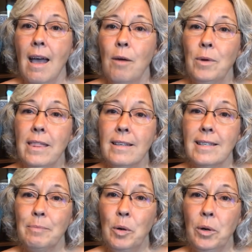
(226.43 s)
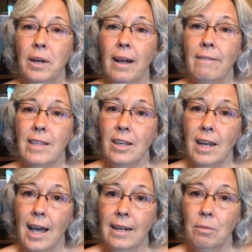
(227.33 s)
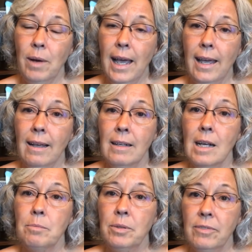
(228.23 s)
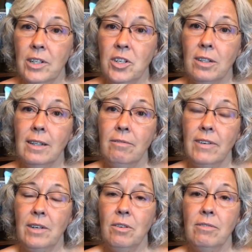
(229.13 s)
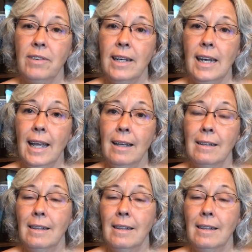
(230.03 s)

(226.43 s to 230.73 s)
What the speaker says: With the support of the United Way, provincial and federal funding,